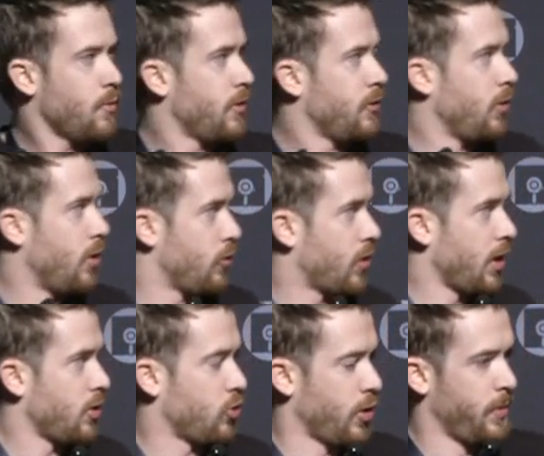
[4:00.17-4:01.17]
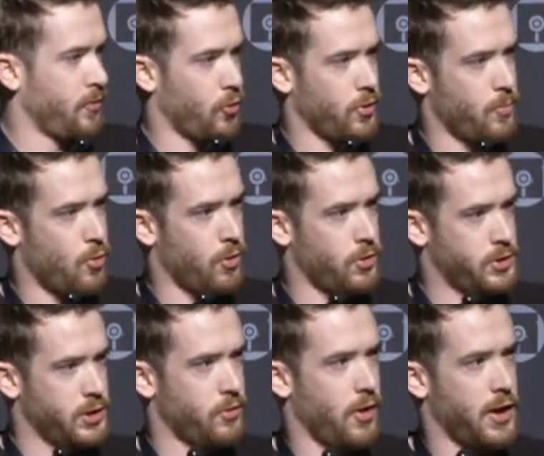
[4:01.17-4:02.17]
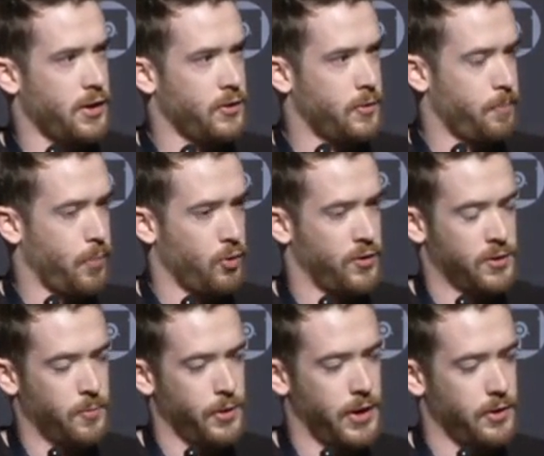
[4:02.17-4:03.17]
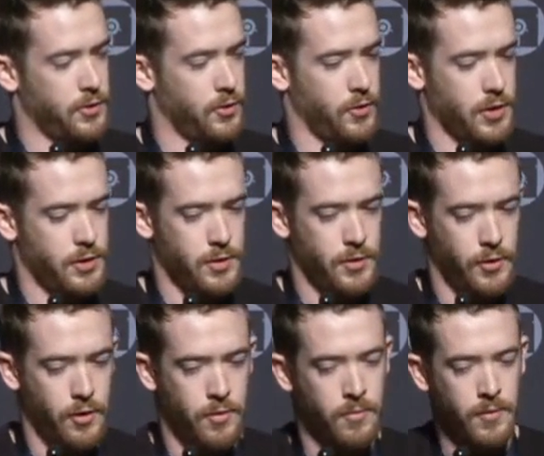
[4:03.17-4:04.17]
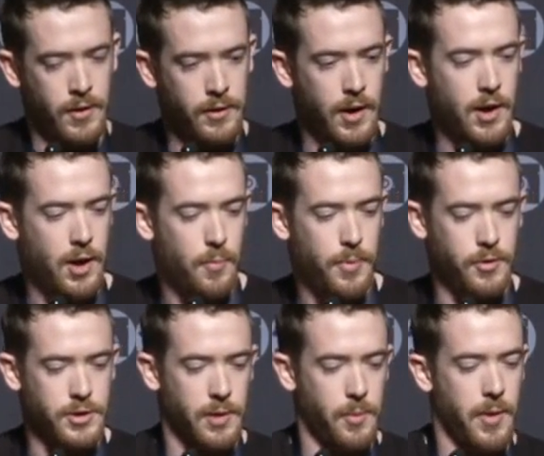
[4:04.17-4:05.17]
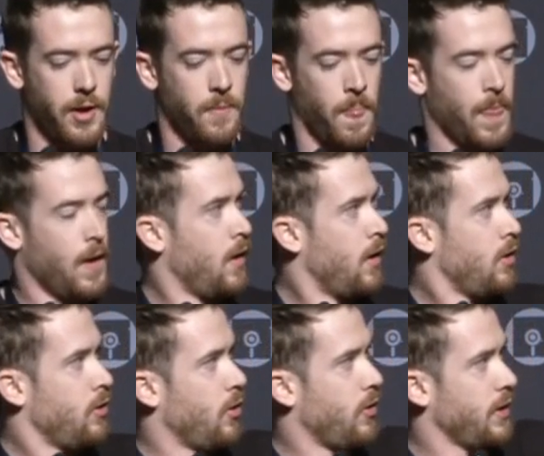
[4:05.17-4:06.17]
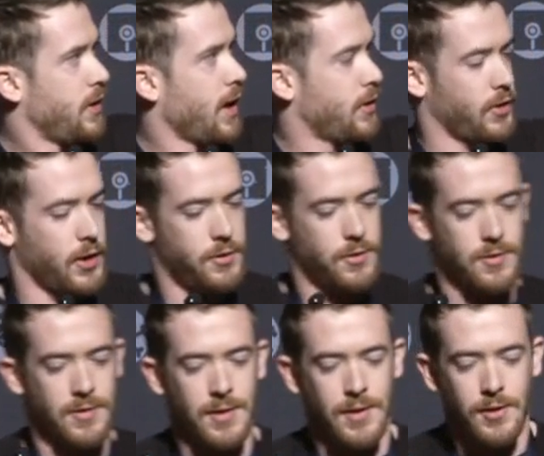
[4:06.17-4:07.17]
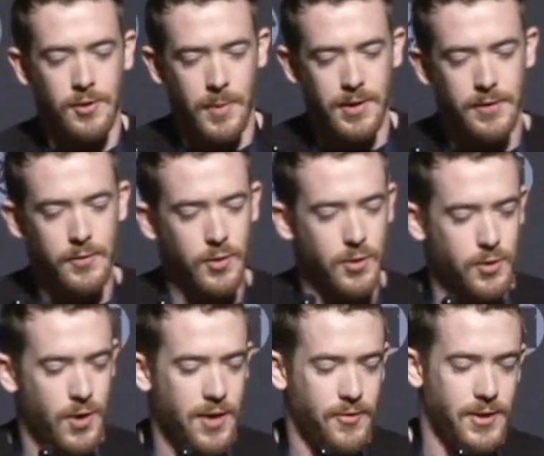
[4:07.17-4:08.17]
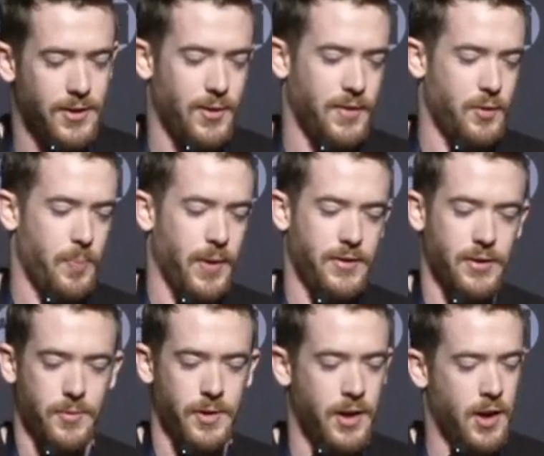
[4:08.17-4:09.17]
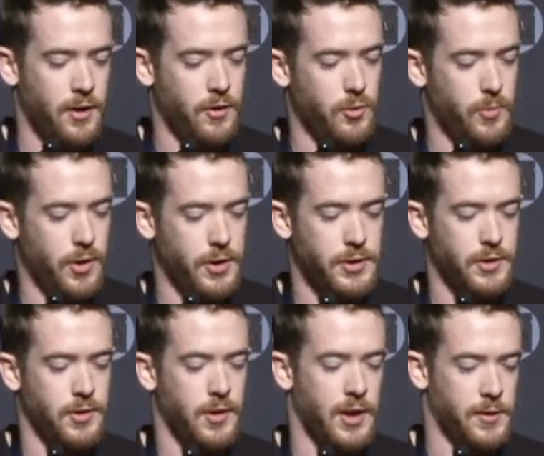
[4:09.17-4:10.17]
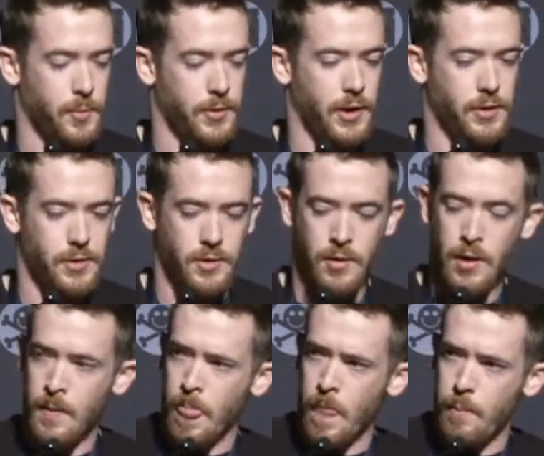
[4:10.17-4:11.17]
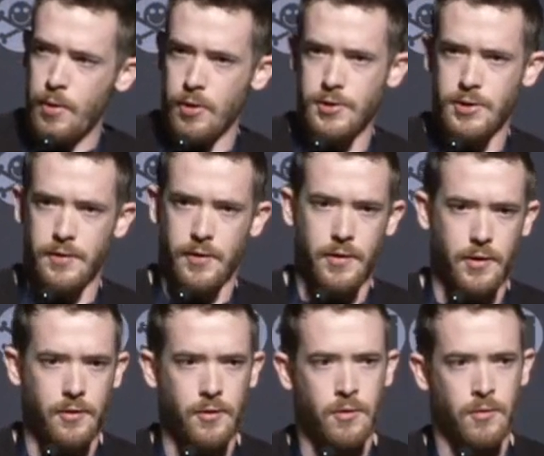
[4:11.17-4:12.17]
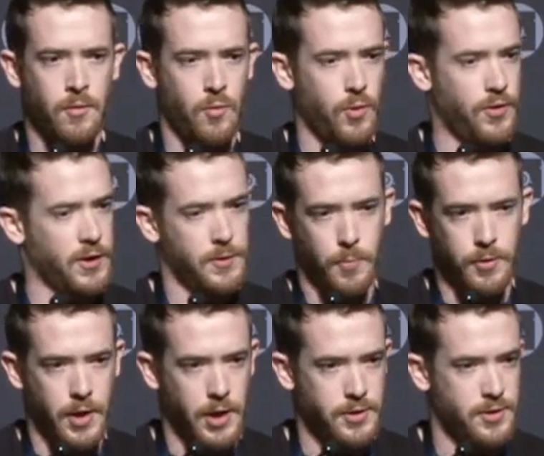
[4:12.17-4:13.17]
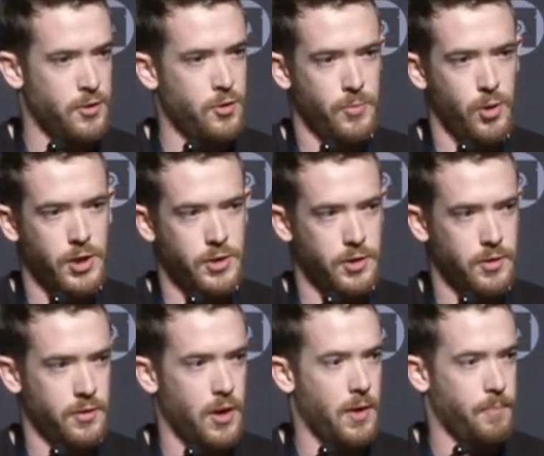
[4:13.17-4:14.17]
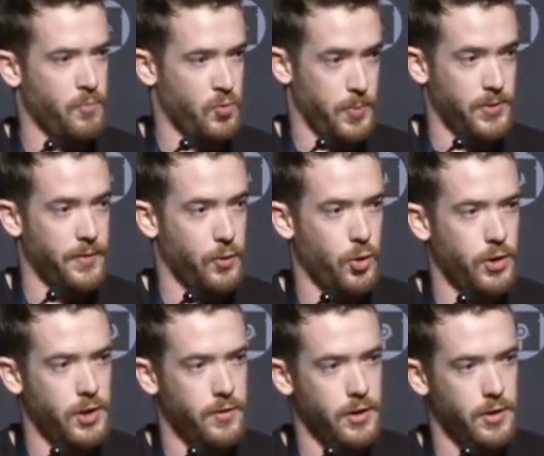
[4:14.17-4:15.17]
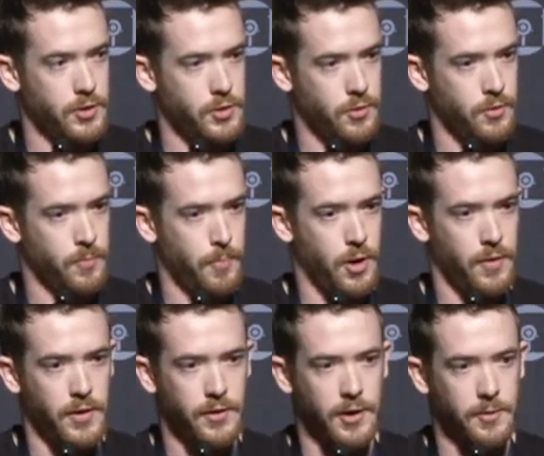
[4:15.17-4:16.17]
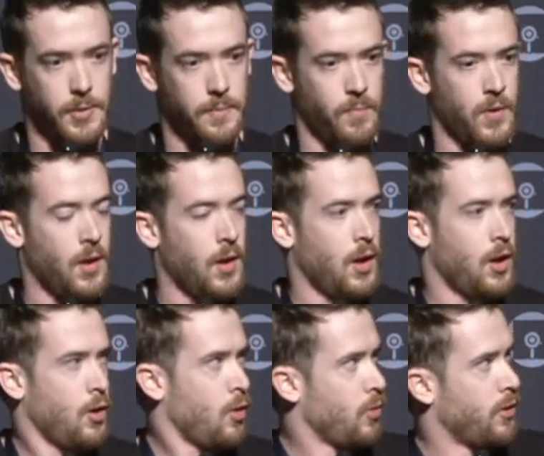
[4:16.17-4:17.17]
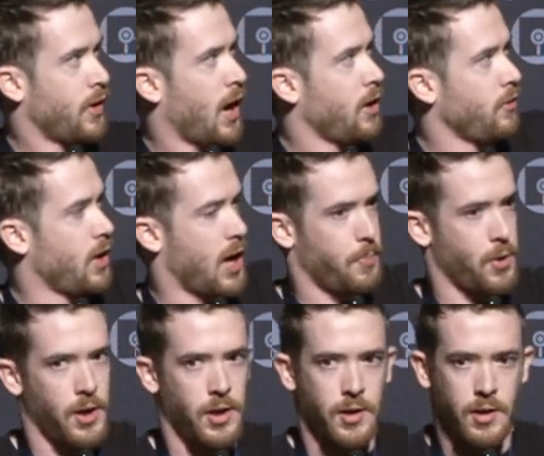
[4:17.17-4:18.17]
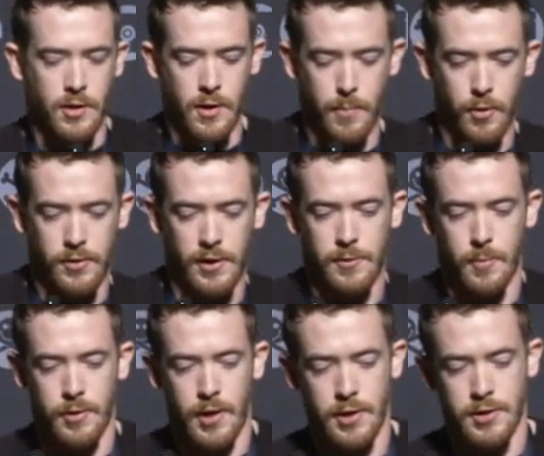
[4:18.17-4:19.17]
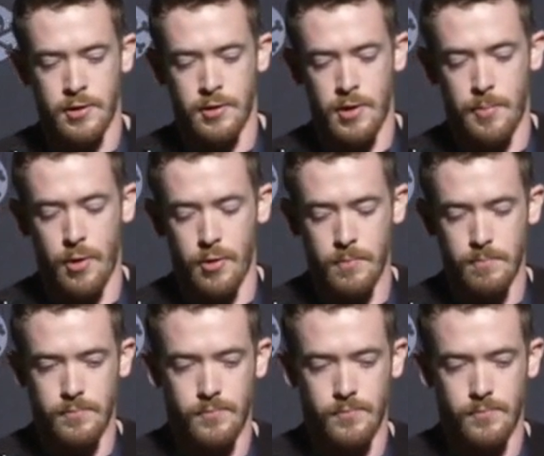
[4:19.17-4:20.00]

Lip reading: was, it was kind of screaming for a more generalized post-exploitation structure, so that's kind of how Pillage came about. The attack cycle is my nifty little graphic. You have your basic recon, enumeration, exploitation. Pillage doesn't deal with exploitation or enumeration, specifically in the initial part of the assessment. We're entirely operating in the post-exploitation component.